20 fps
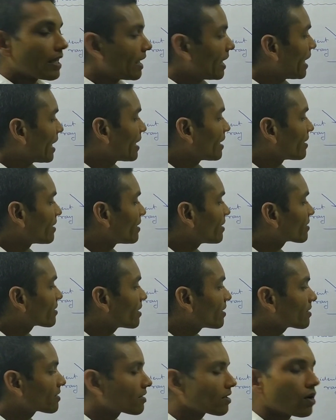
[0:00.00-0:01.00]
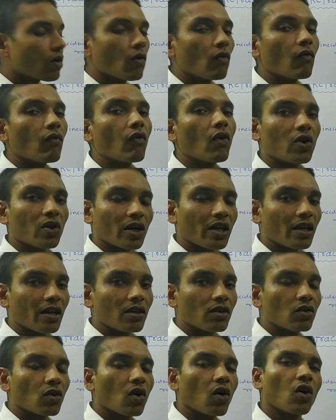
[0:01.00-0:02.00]
and this is
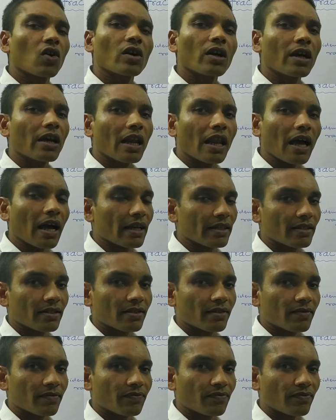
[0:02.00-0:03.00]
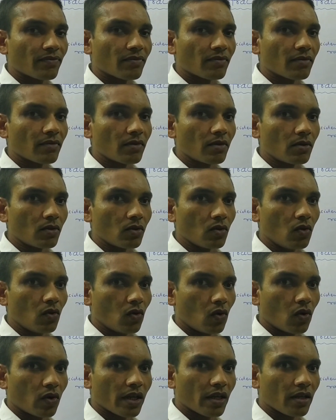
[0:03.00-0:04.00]
water or glass.
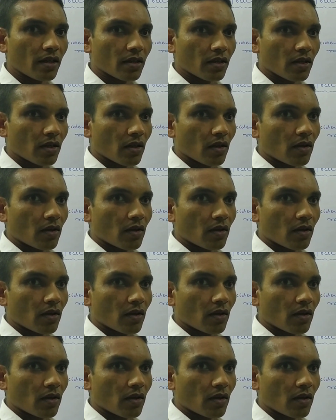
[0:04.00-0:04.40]
Okay,